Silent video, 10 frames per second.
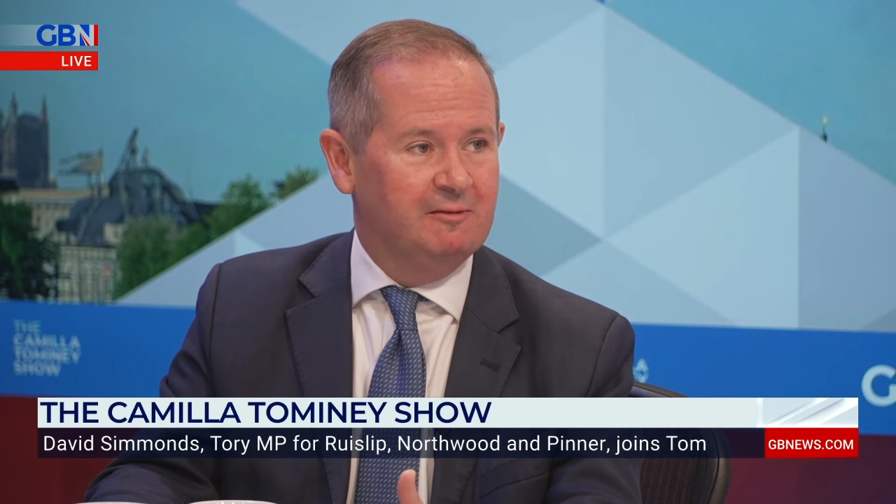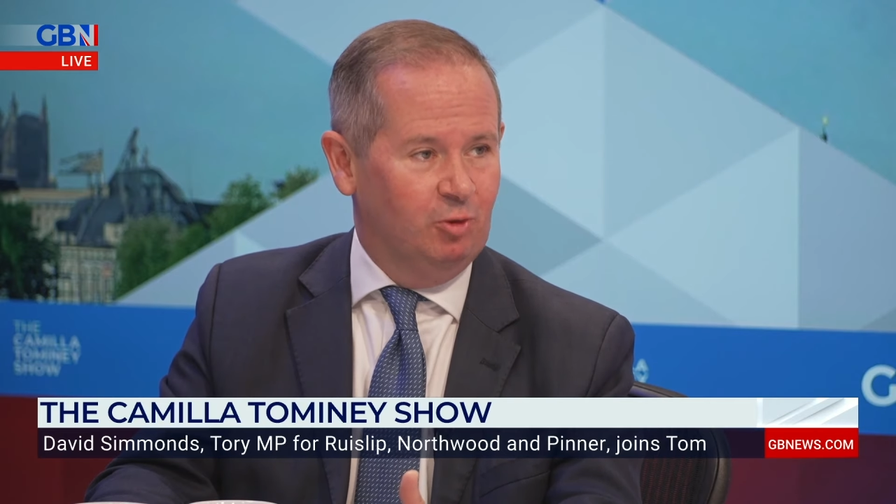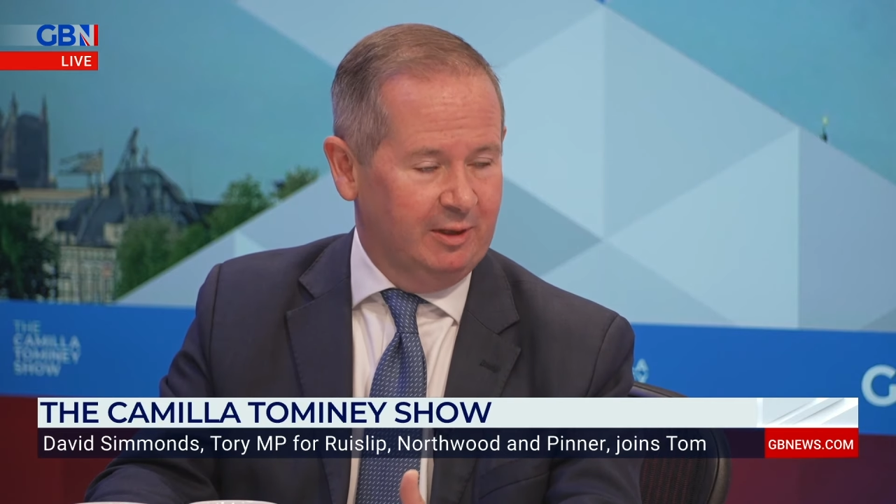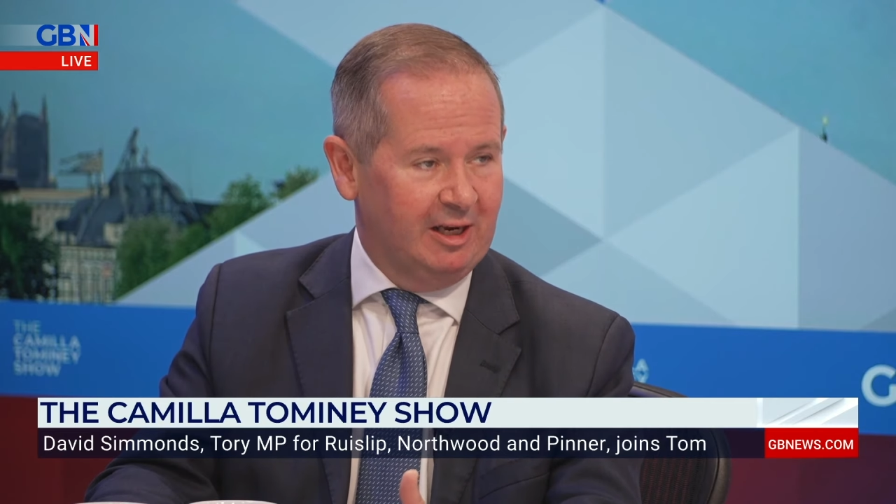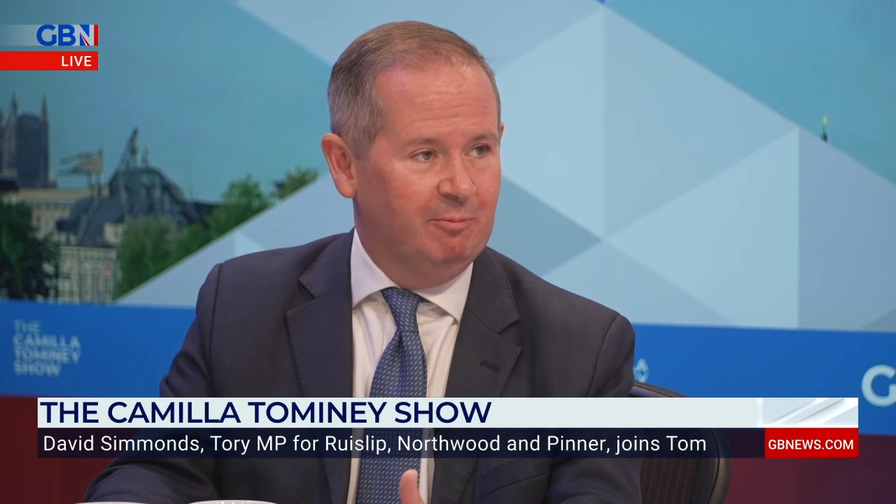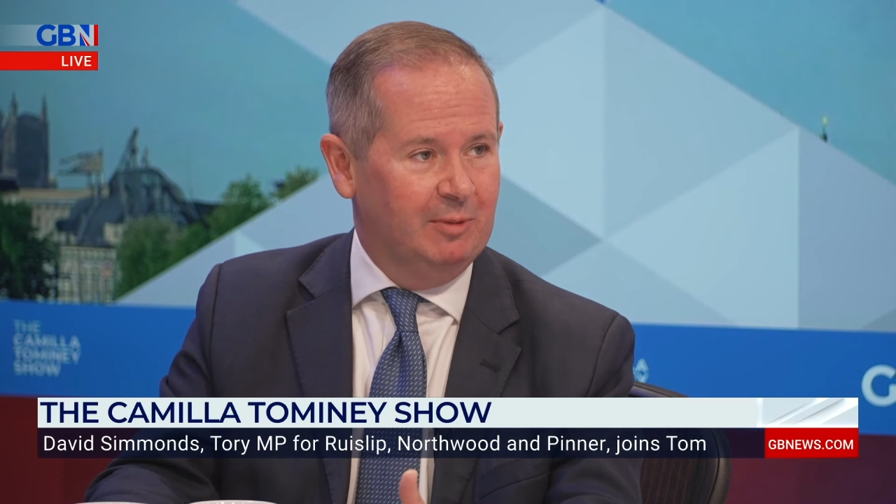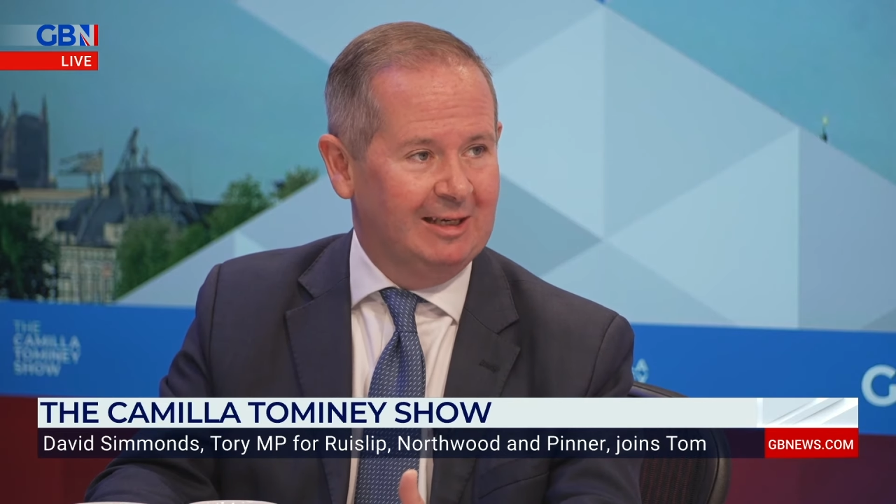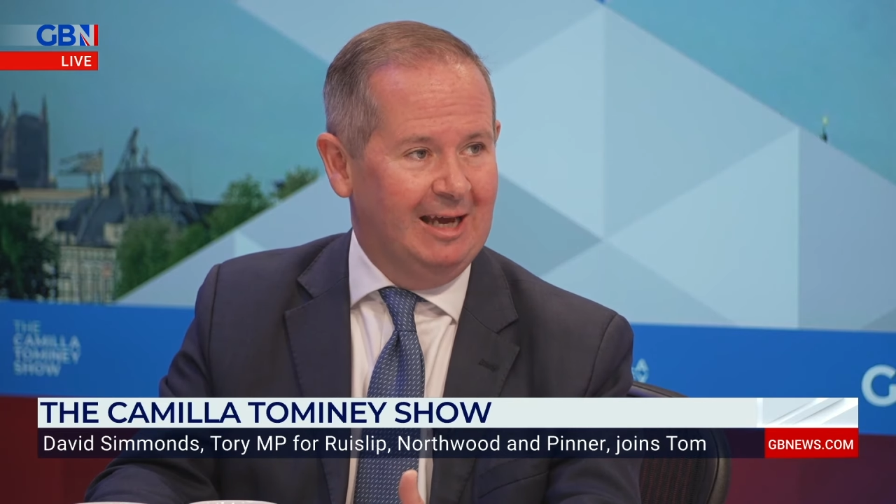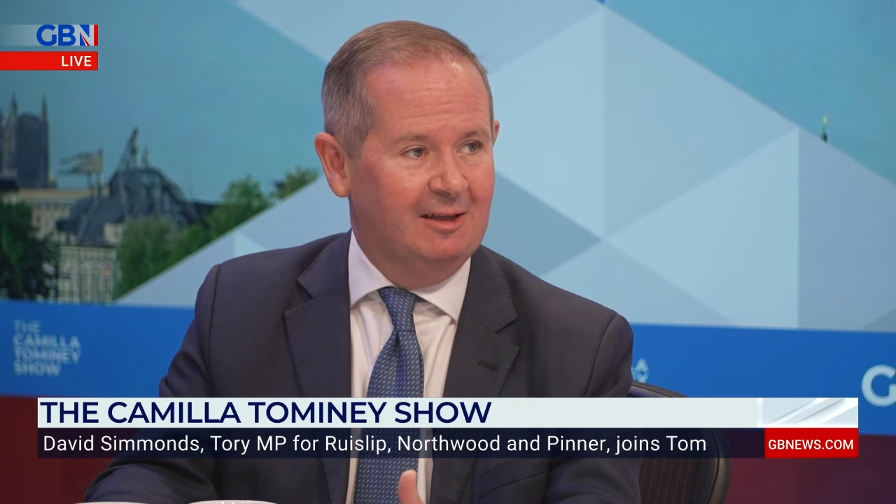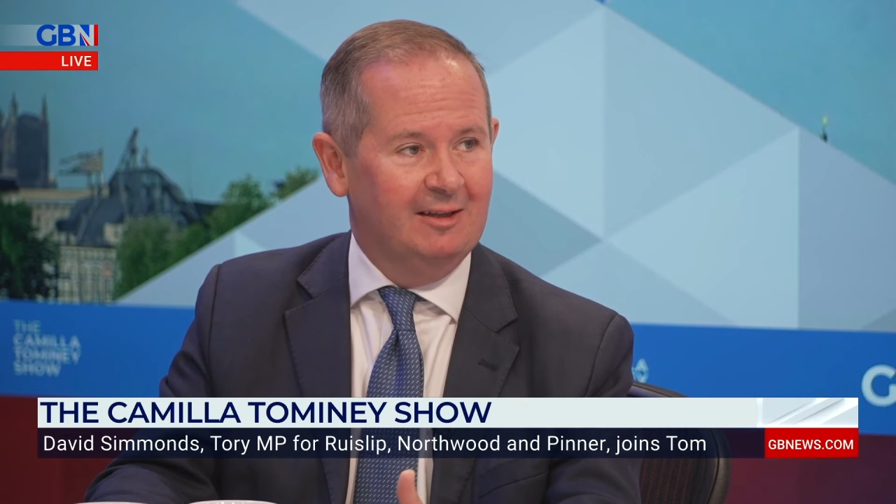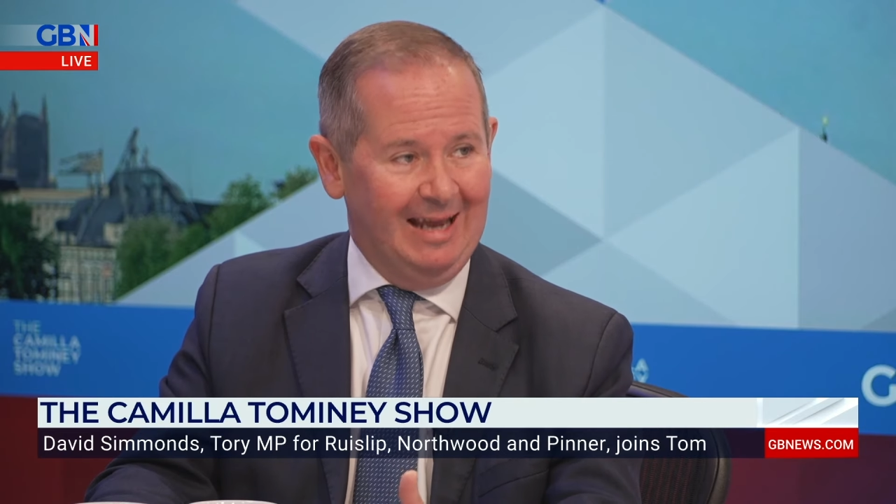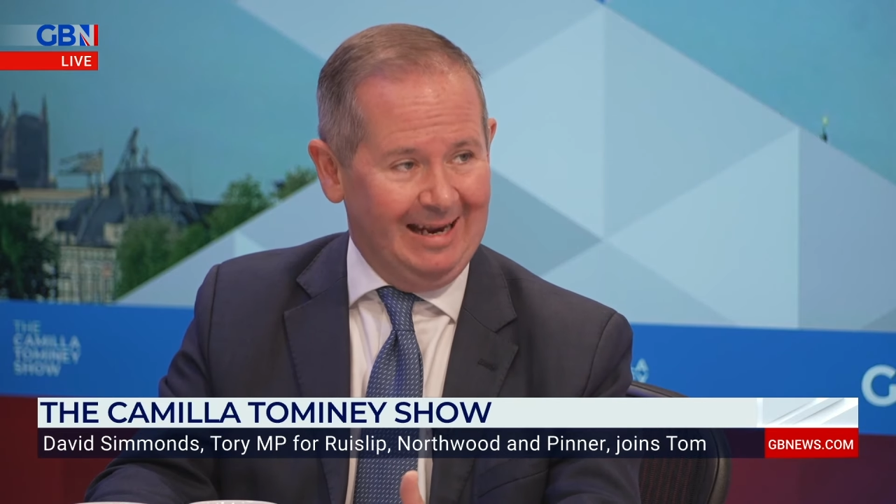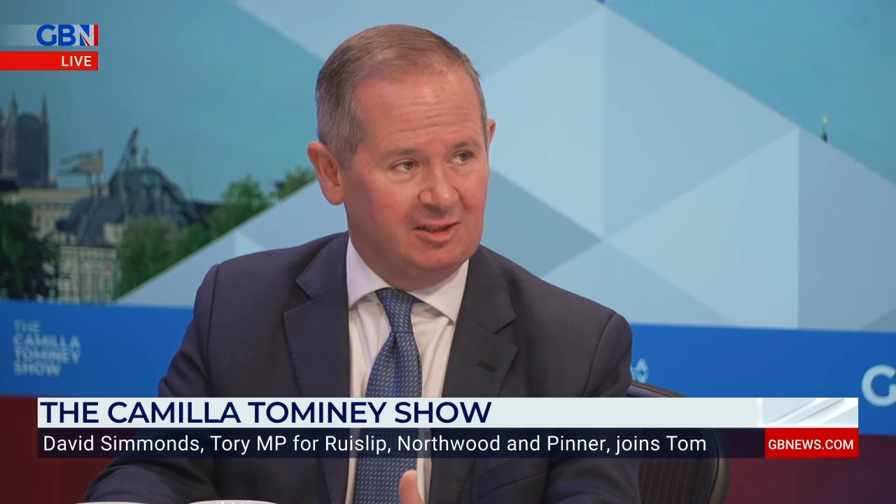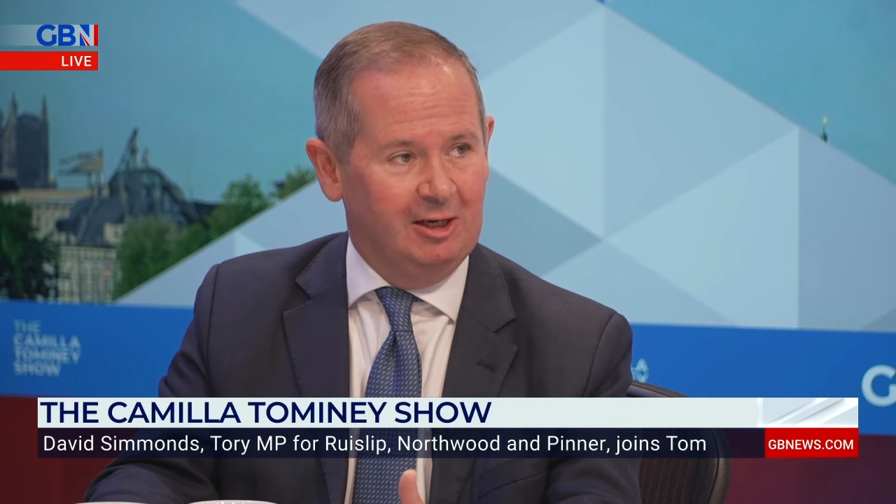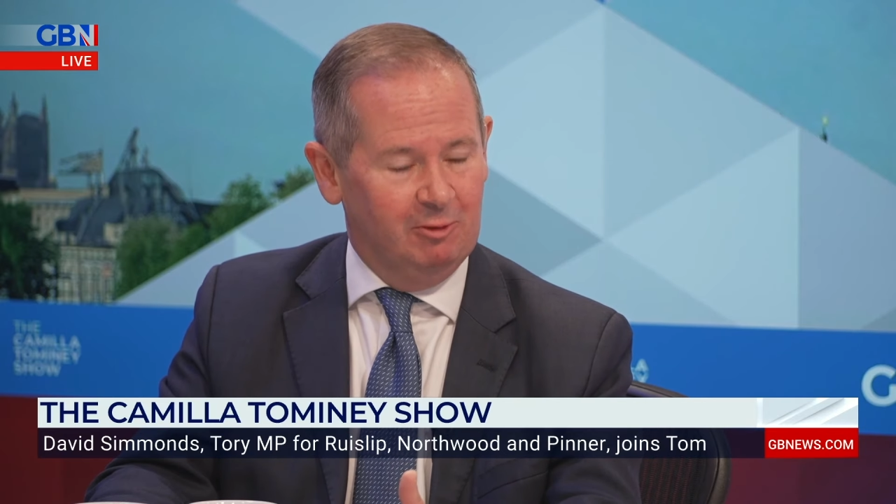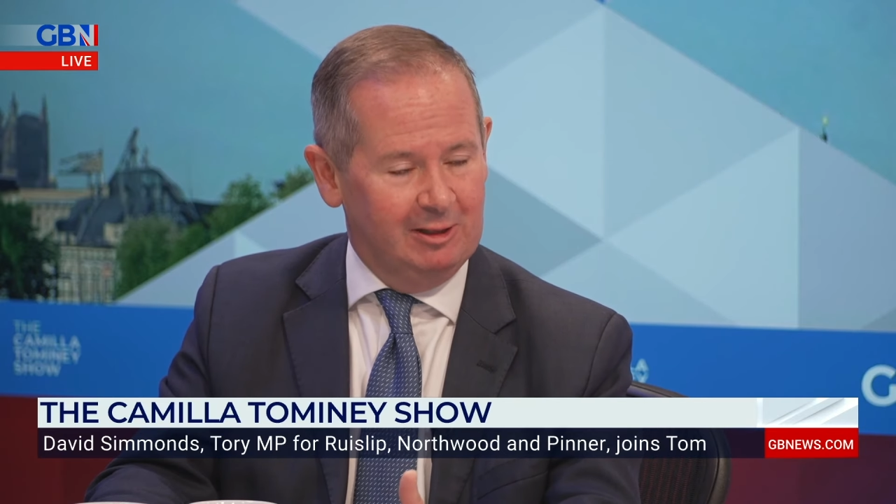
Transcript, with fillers: party to form a government again at the